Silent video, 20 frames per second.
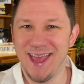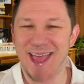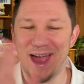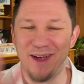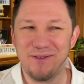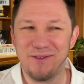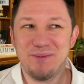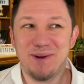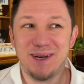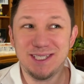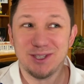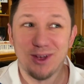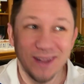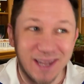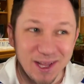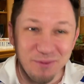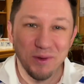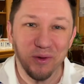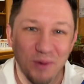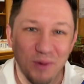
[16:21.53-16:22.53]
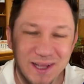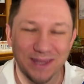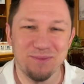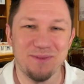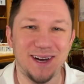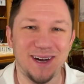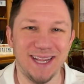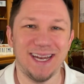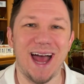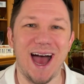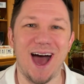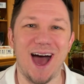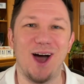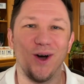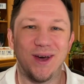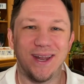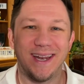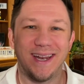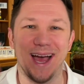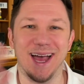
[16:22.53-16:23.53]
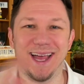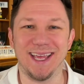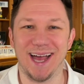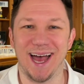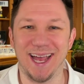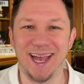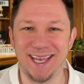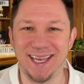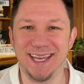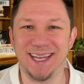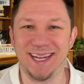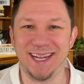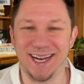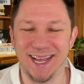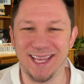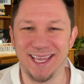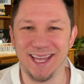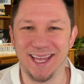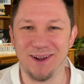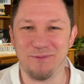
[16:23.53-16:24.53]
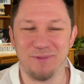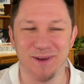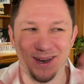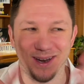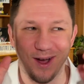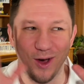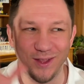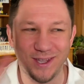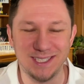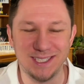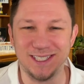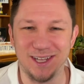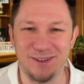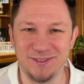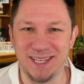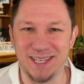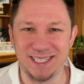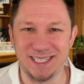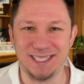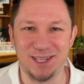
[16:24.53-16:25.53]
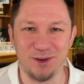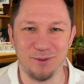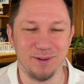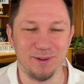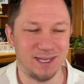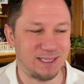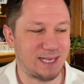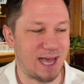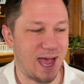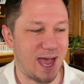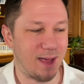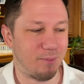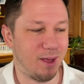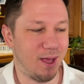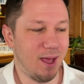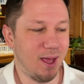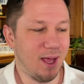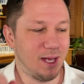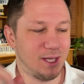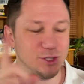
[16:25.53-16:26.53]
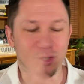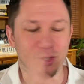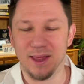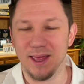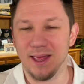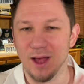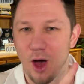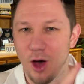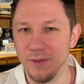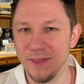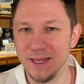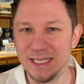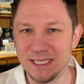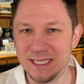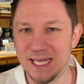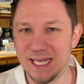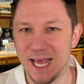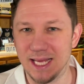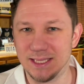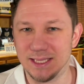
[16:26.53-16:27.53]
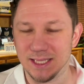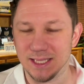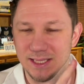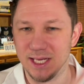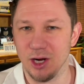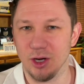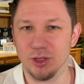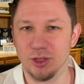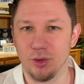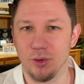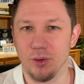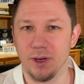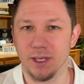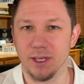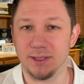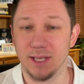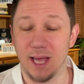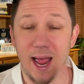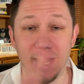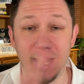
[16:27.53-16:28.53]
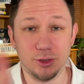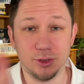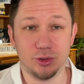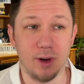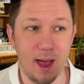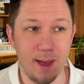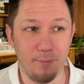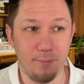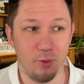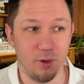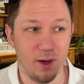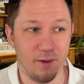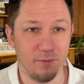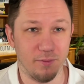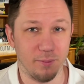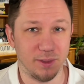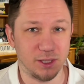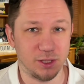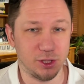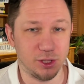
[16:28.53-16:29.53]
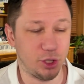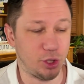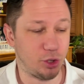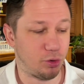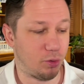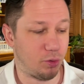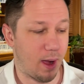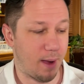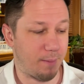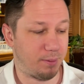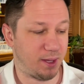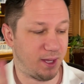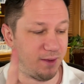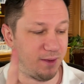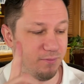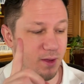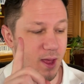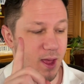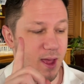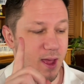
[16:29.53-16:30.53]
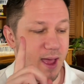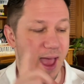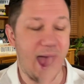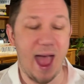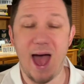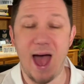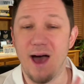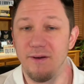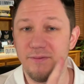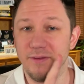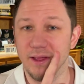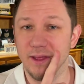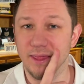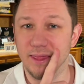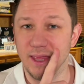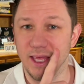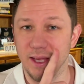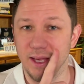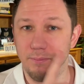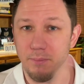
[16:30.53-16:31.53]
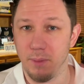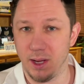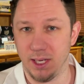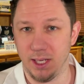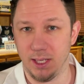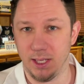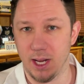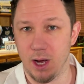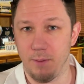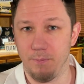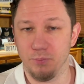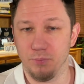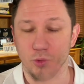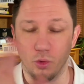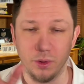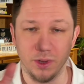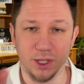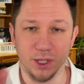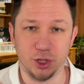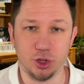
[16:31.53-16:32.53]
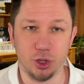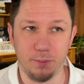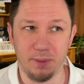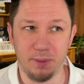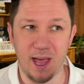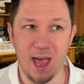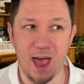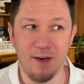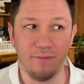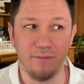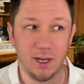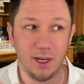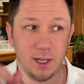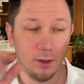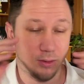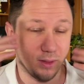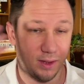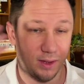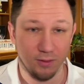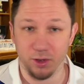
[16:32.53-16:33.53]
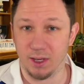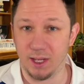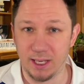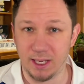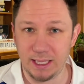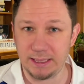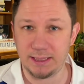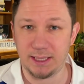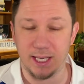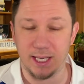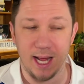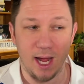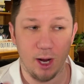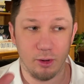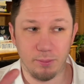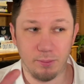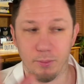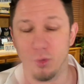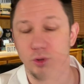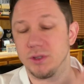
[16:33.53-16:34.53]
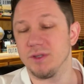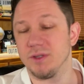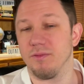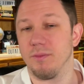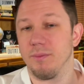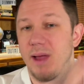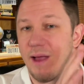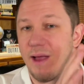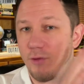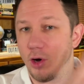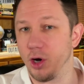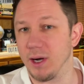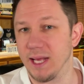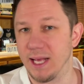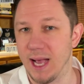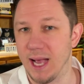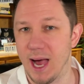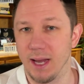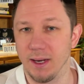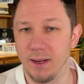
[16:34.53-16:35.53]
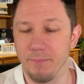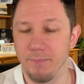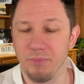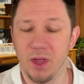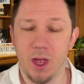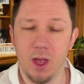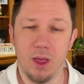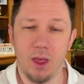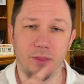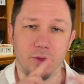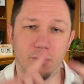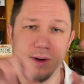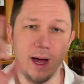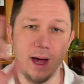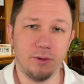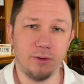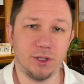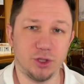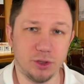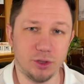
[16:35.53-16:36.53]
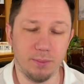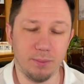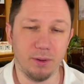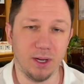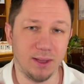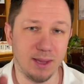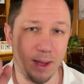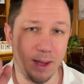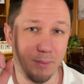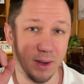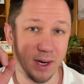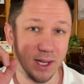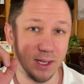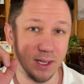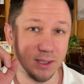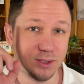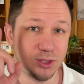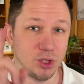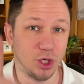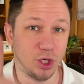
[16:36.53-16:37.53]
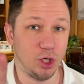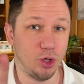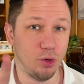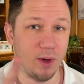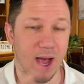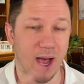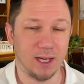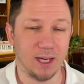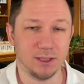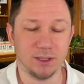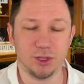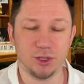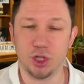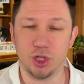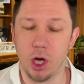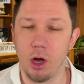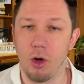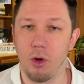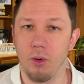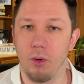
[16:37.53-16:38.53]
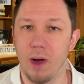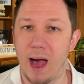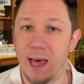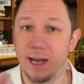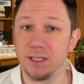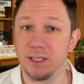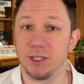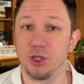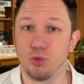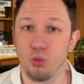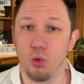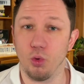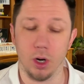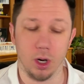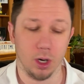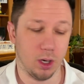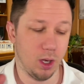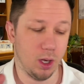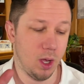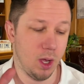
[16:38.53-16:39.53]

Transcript: Everybody's all like, we want the money now. And I get it. But all this stuff takes a little bit of time. So all these states and territories and tribal governments too, I believe, have the money now. Or they should be having it, or they're getting it today, or most of them have already gotten it. They're now distributing that money to you guys. So how does this work?